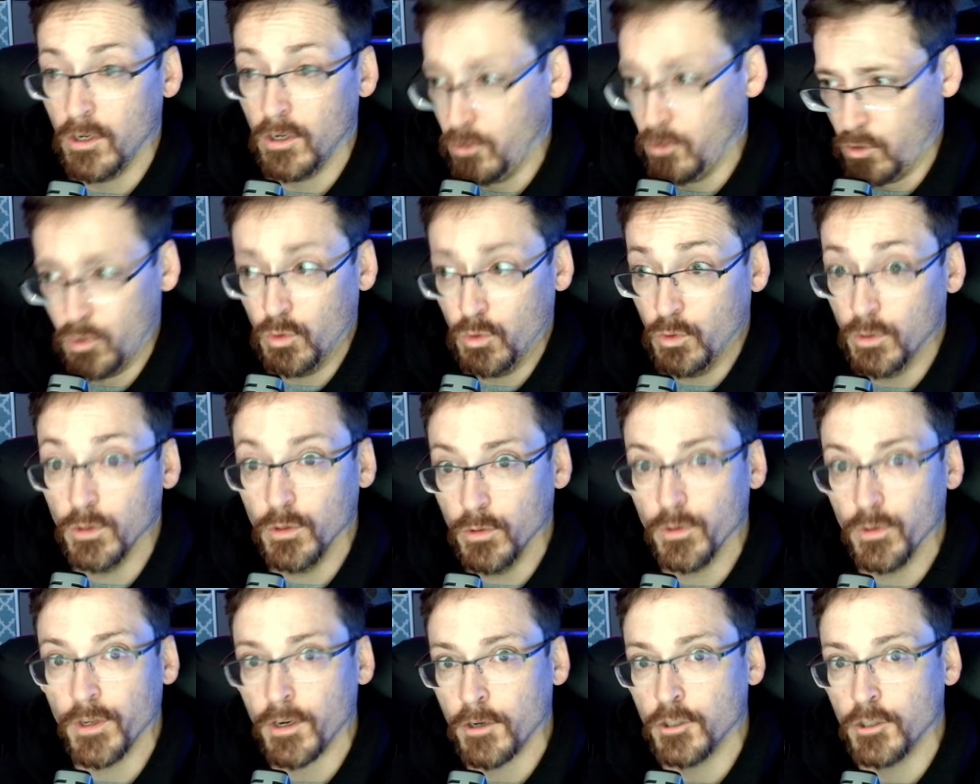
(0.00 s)
to
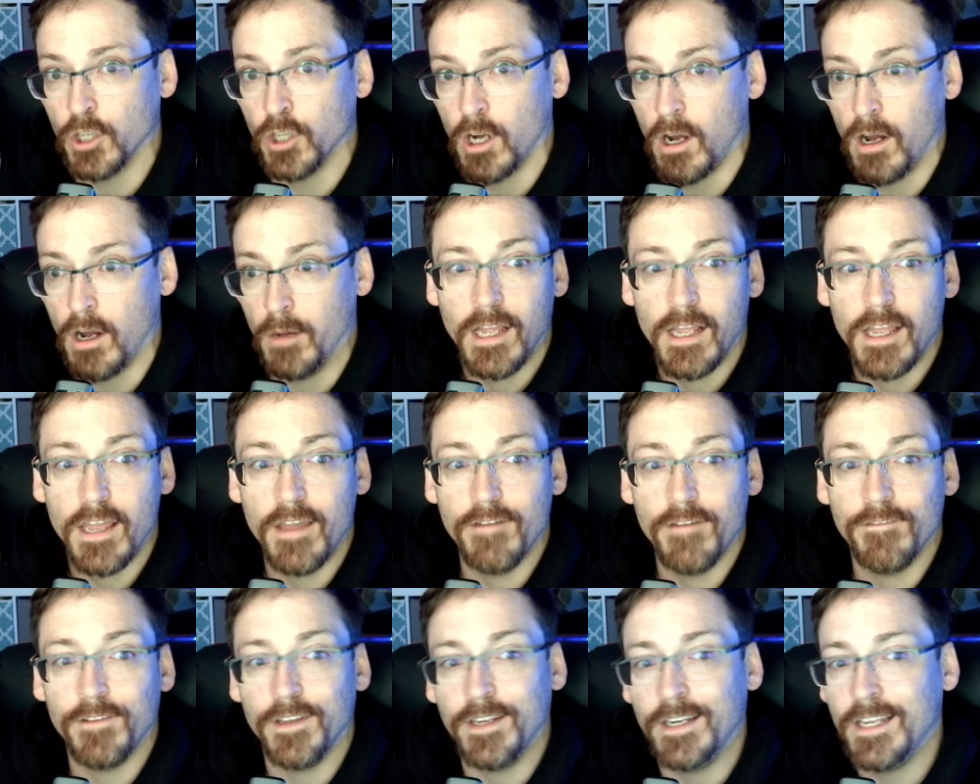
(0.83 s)
do their job.
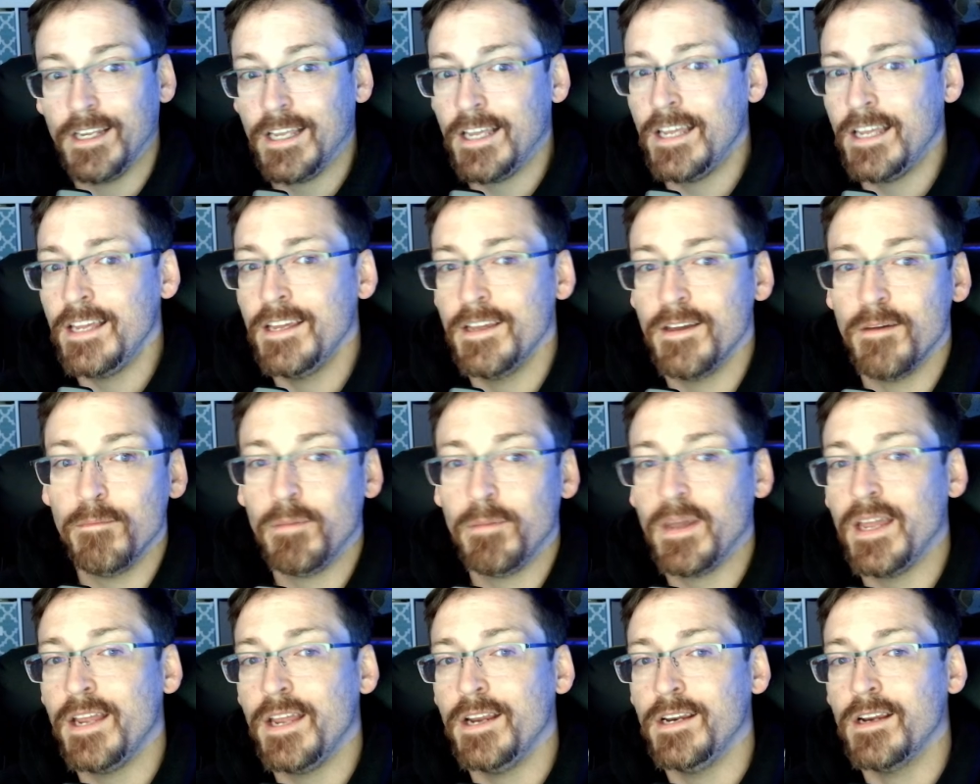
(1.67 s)
If an
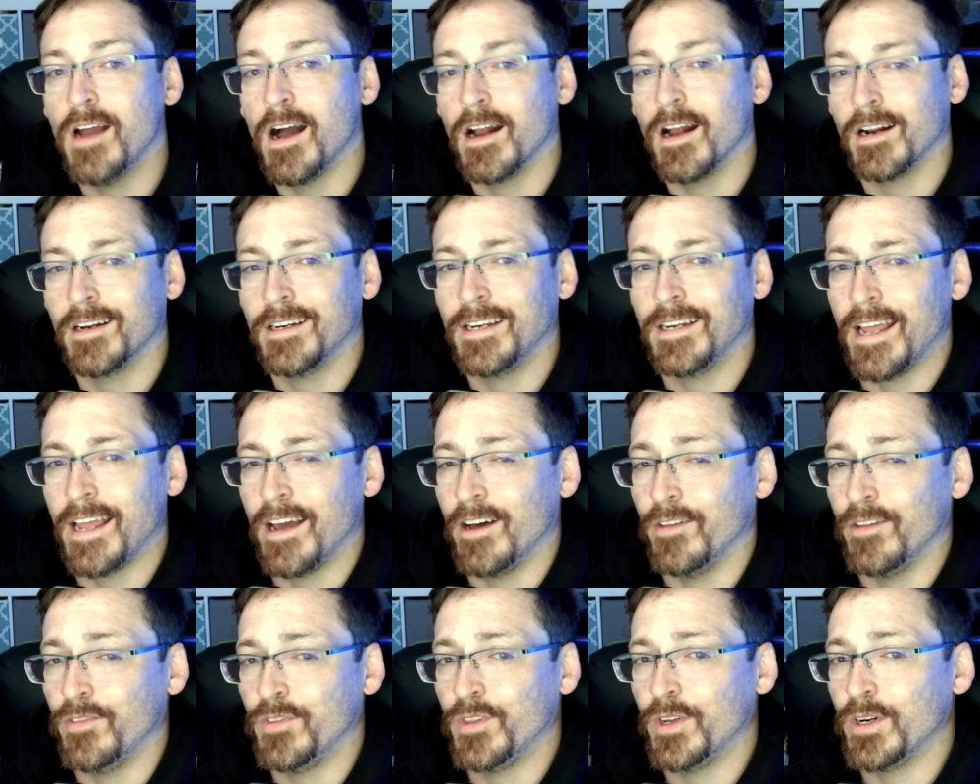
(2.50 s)
EMP knocked
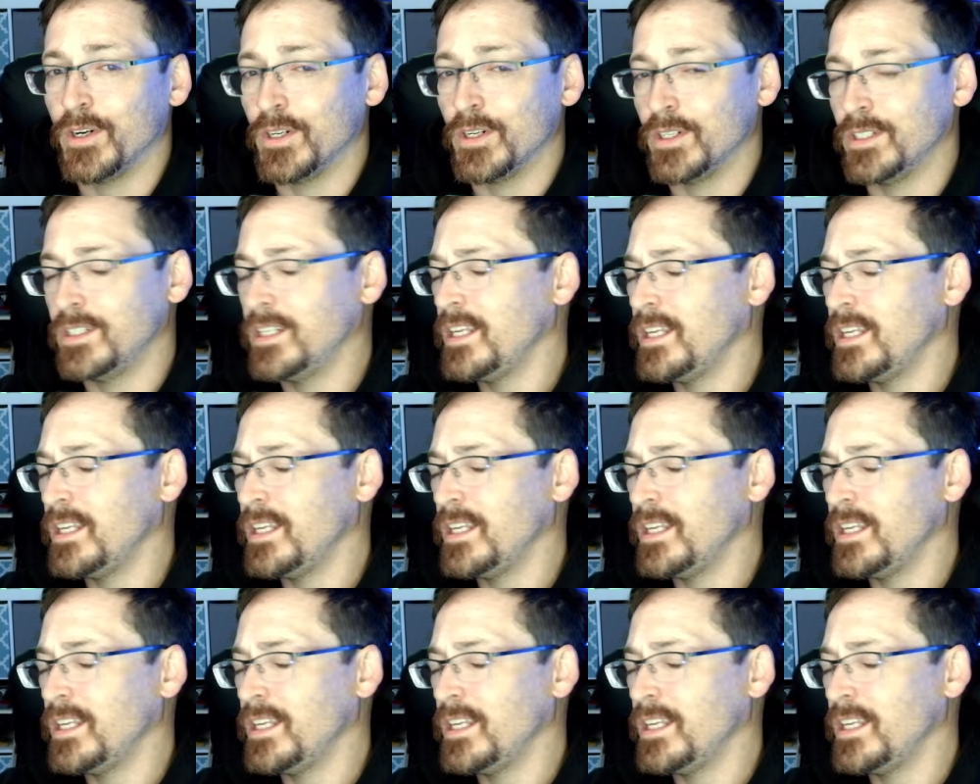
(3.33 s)
out their